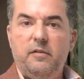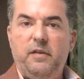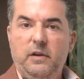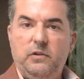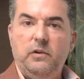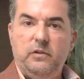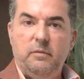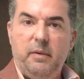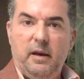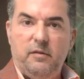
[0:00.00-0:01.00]
features
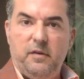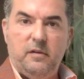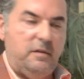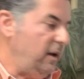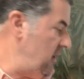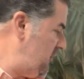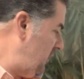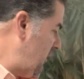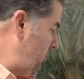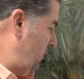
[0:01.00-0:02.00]
and benefits that I
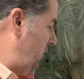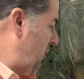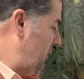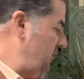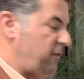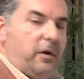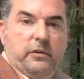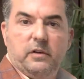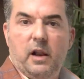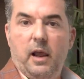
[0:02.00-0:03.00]
shared with you on the
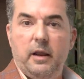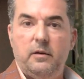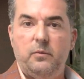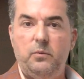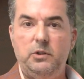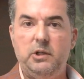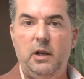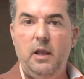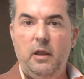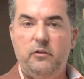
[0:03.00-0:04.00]
first client, which
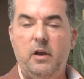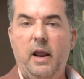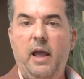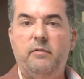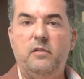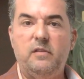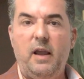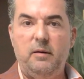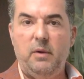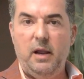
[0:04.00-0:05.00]
is going to have the
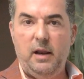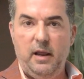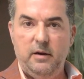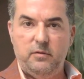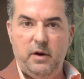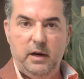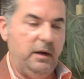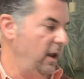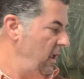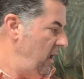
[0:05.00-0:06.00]
standby line of
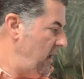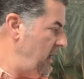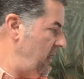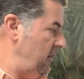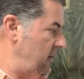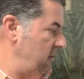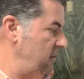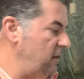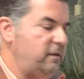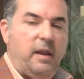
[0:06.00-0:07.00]
credit. Again, this
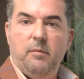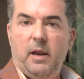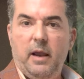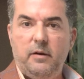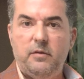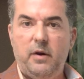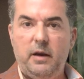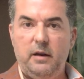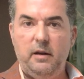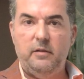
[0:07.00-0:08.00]
is the same line of
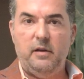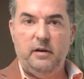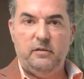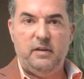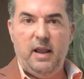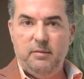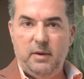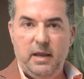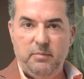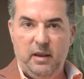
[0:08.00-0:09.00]
credit. It's on a
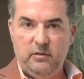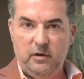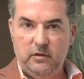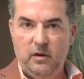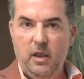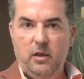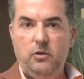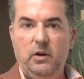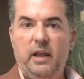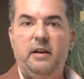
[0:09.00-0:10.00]
standby basis.
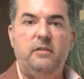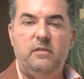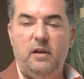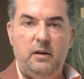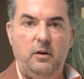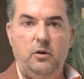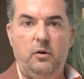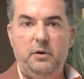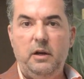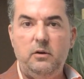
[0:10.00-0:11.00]
You let it sit. You
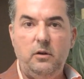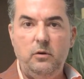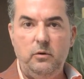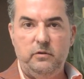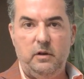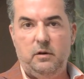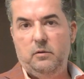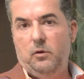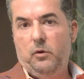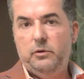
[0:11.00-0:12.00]
don't need to use
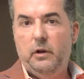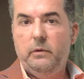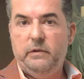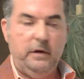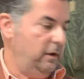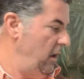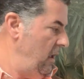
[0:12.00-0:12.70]
it. Don't use it.